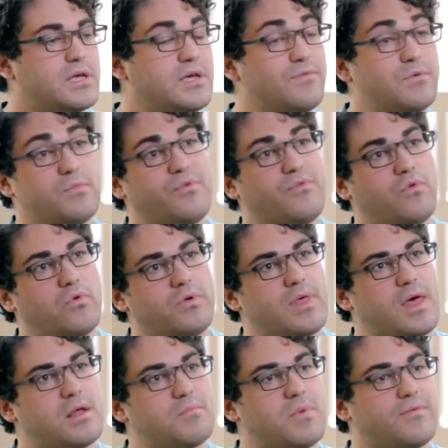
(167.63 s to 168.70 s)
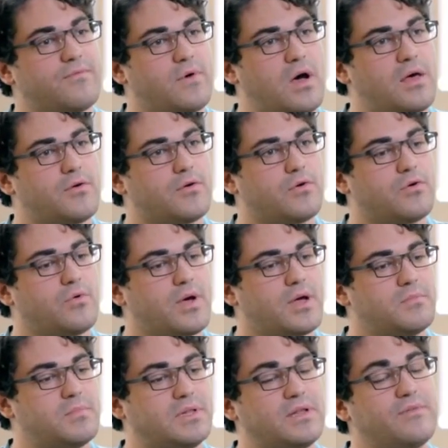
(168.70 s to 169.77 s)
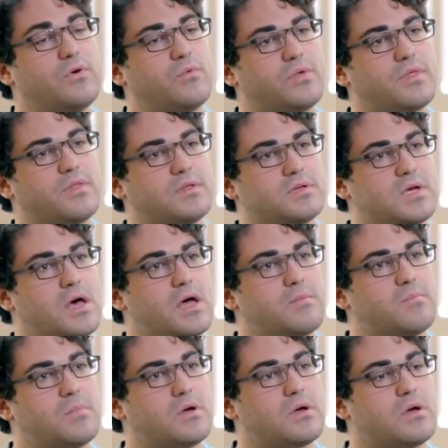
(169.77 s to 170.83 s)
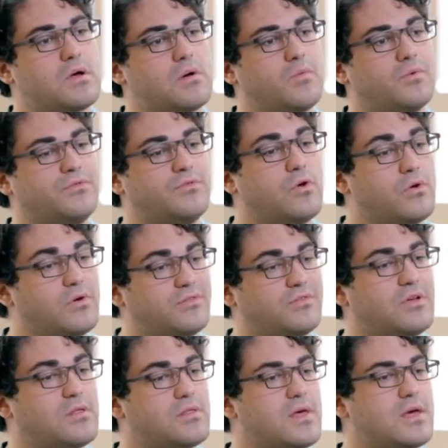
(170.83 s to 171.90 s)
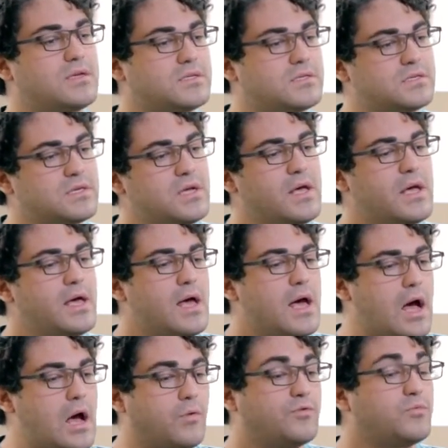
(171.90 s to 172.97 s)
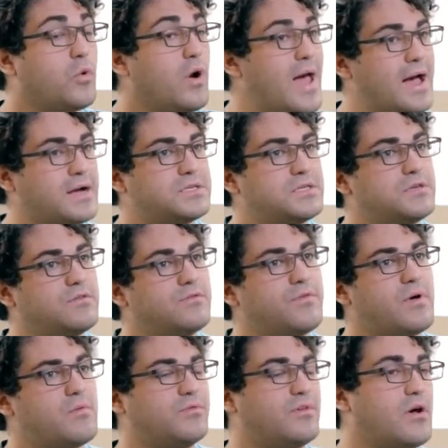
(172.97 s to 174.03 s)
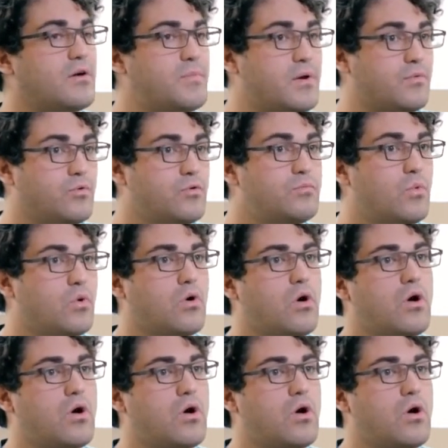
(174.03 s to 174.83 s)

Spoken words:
even before that, my father, who I had been living with at the time, was noticing that I was more active, I was out of my room more